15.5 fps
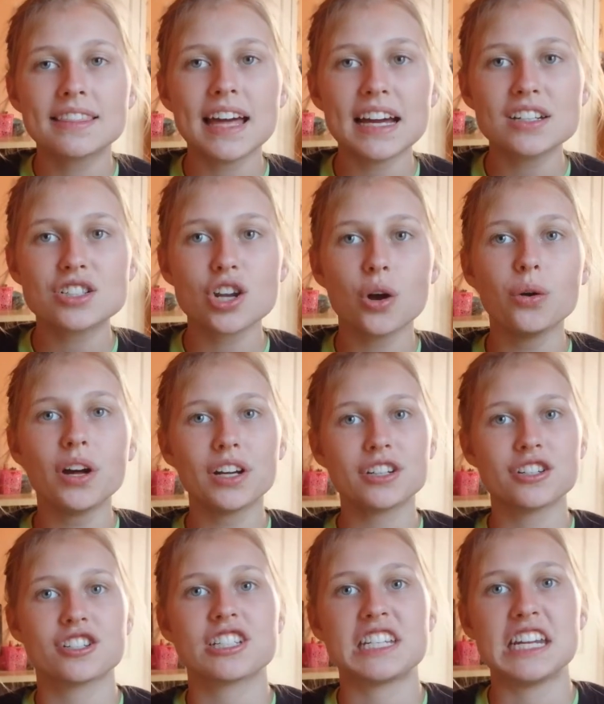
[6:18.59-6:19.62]
that don't
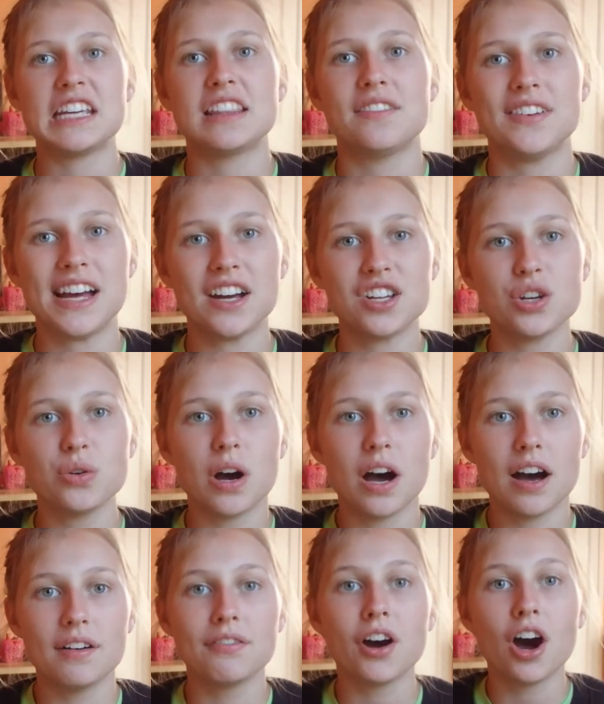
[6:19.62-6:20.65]
understand the value
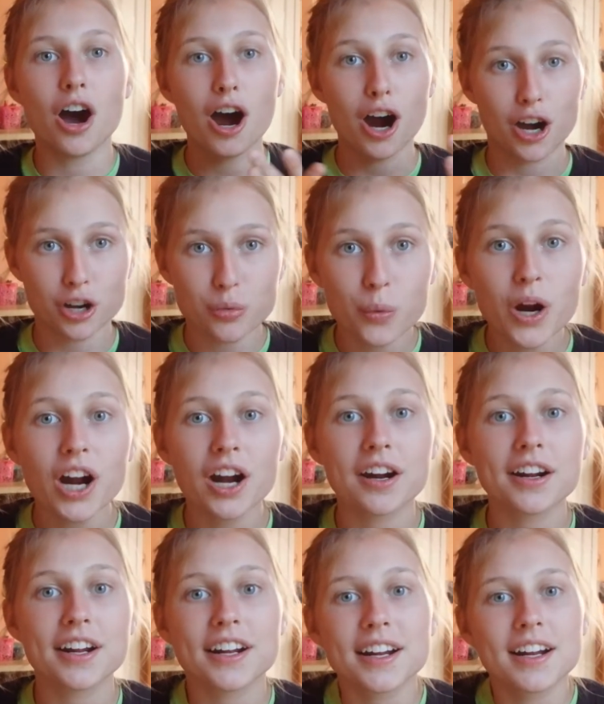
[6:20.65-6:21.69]
of hard
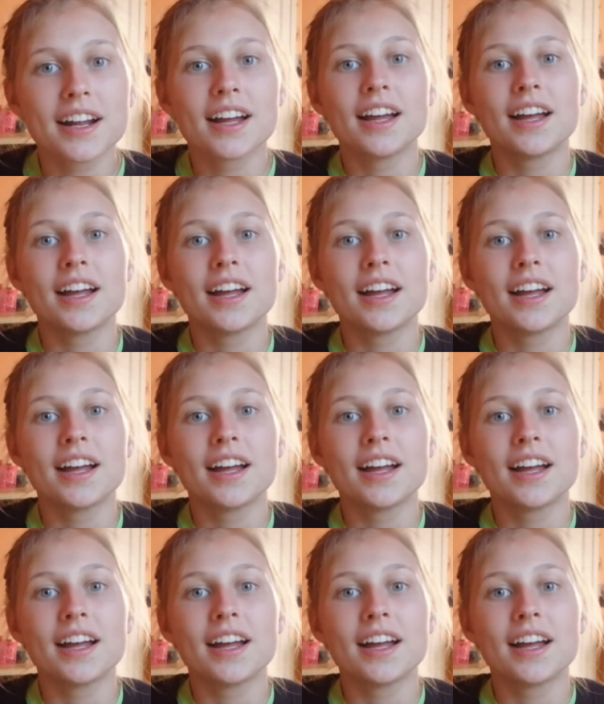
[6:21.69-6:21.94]
work.